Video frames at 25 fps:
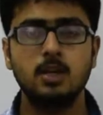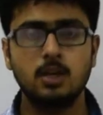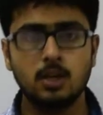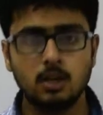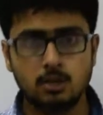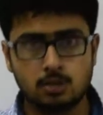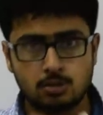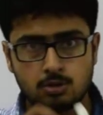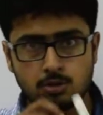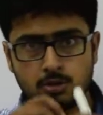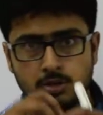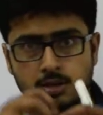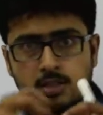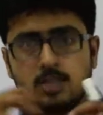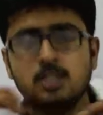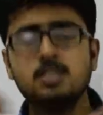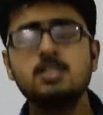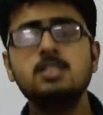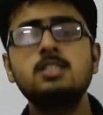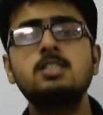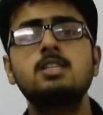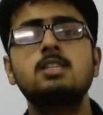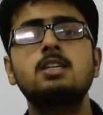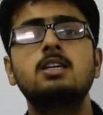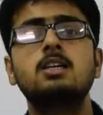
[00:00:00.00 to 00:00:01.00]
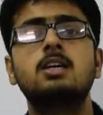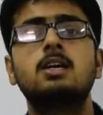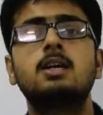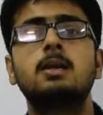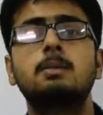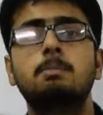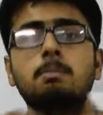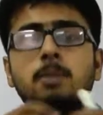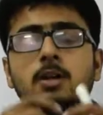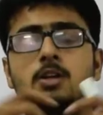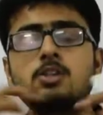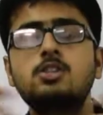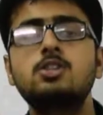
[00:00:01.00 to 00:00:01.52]
So this
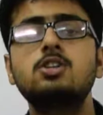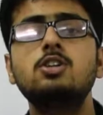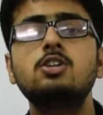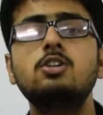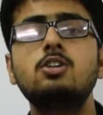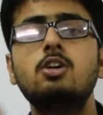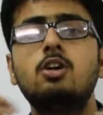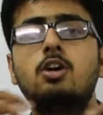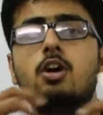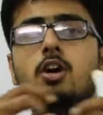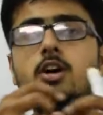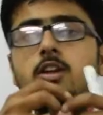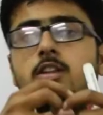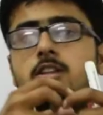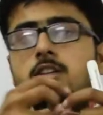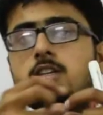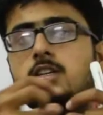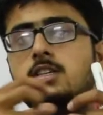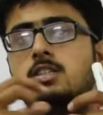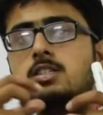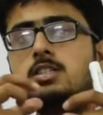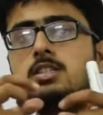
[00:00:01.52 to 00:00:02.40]
repulsion or this